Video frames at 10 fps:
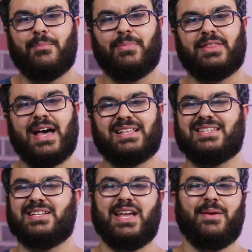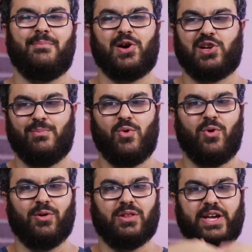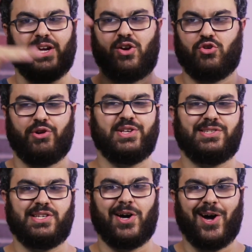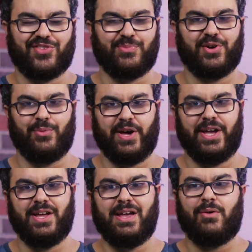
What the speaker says: but that's in a much more like crazy cosmic way,